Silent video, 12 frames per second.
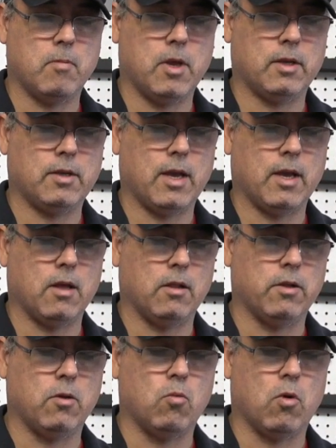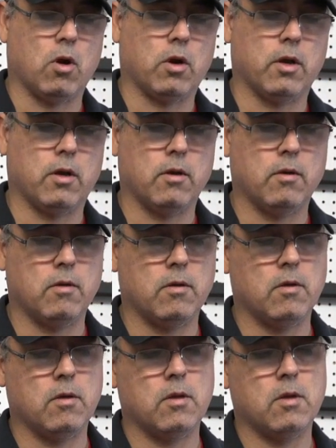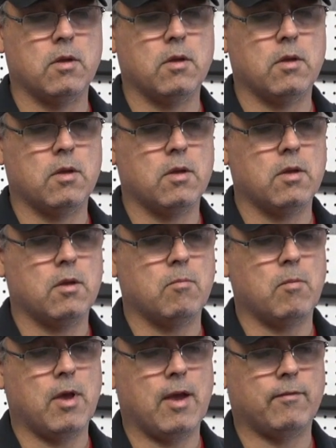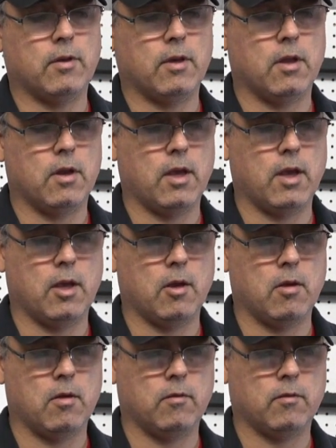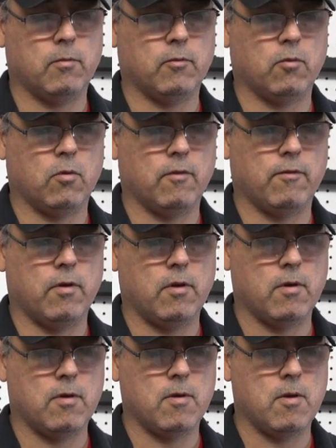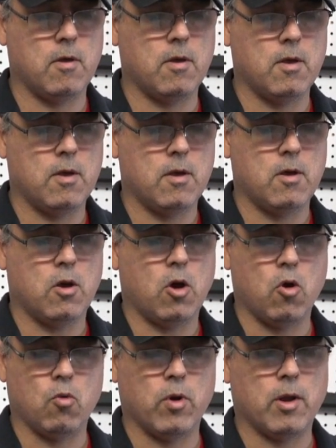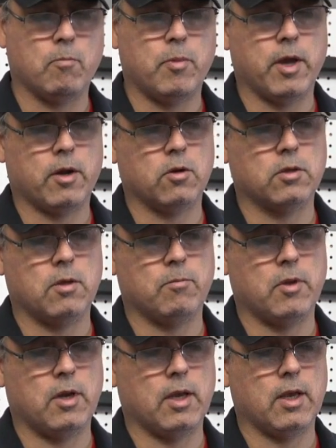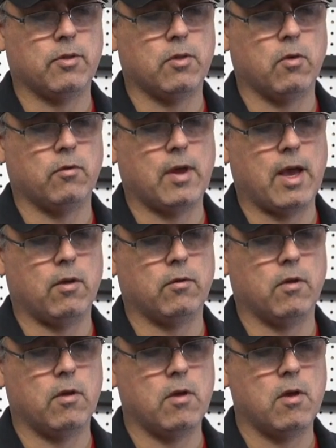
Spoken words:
may take a little work. May have to get some sort of O-ring pick or something to get those out.